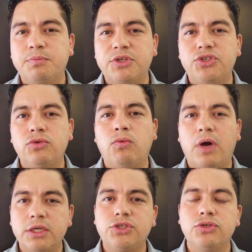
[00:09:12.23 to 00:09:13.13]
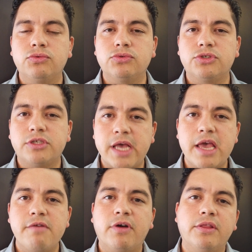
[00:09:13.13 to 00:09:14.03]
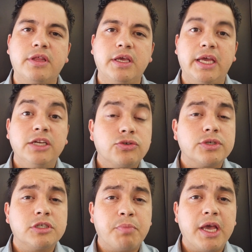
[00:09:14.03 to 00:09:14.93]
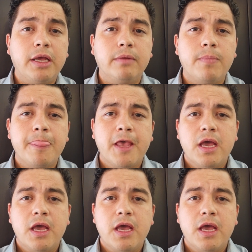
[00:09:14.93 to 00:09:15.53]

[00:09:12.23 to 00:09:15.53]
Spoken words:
but you want to save on the interest paid,